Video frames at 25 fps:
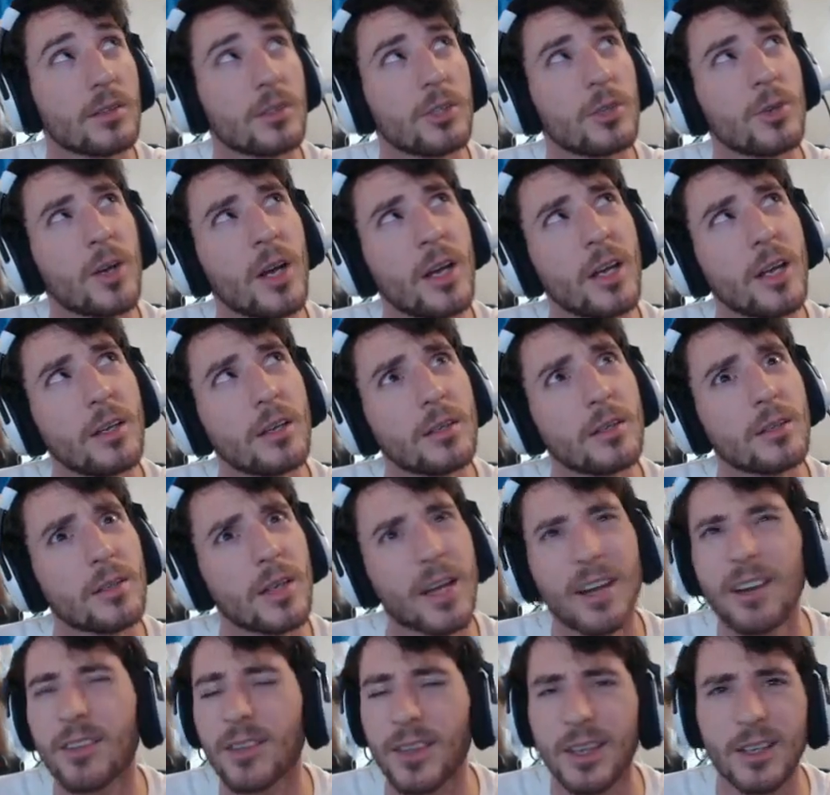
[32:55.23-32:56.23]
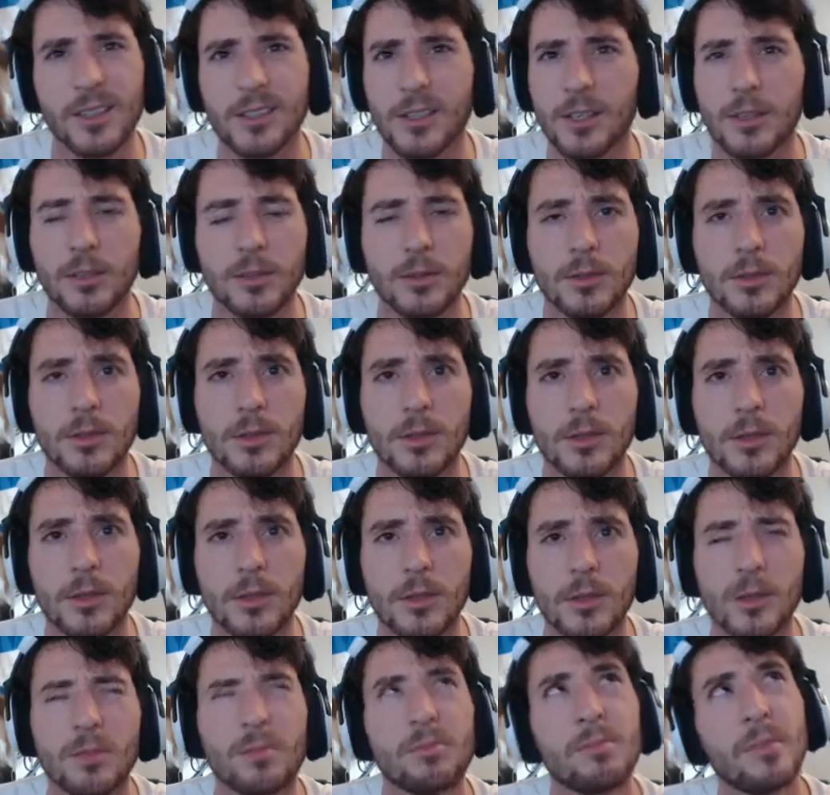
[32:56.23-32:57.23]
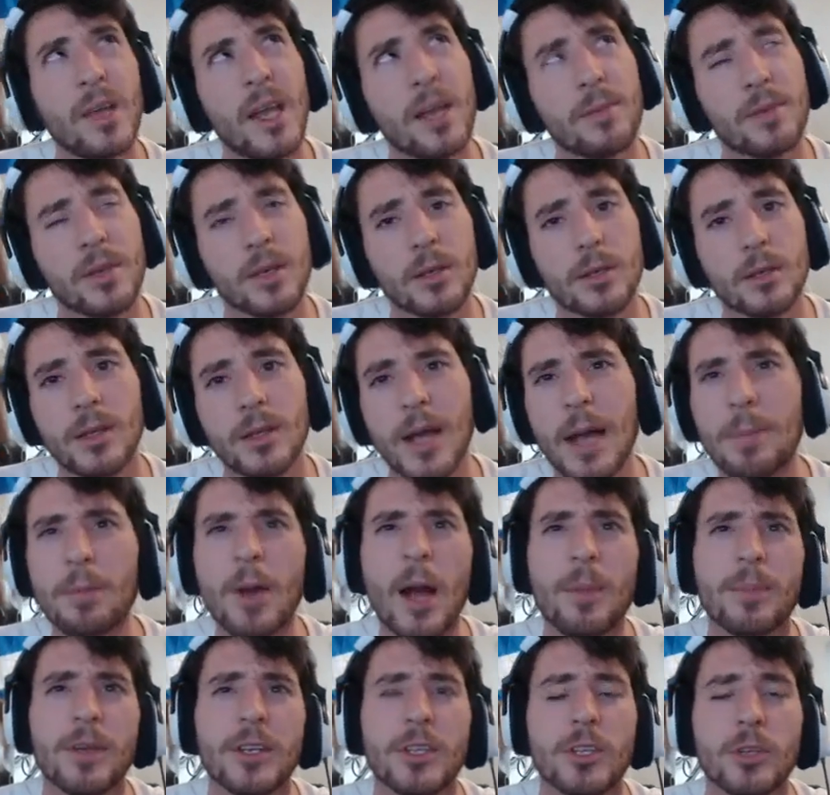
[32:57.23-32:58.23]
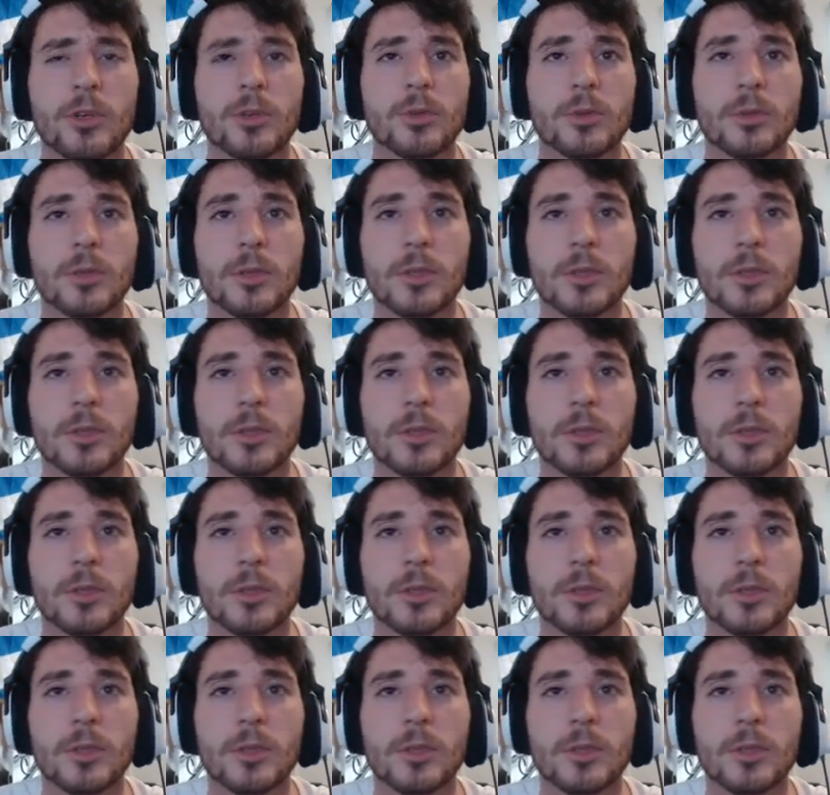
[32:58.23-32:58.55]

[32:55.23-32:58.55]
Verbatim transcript: Do I? I don't think so. Maybe. I probably do.